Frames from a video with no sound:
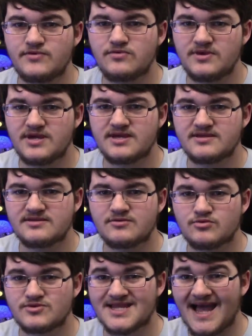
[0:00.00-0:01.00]
you get the
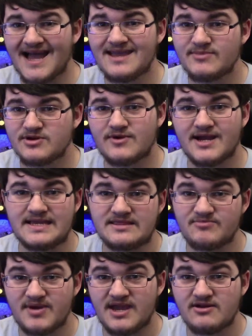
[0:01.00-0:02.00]
timing right in the
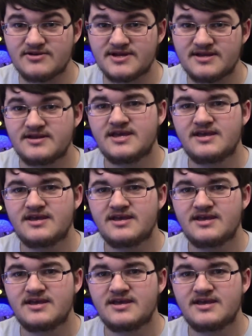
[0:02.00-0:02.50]
parry,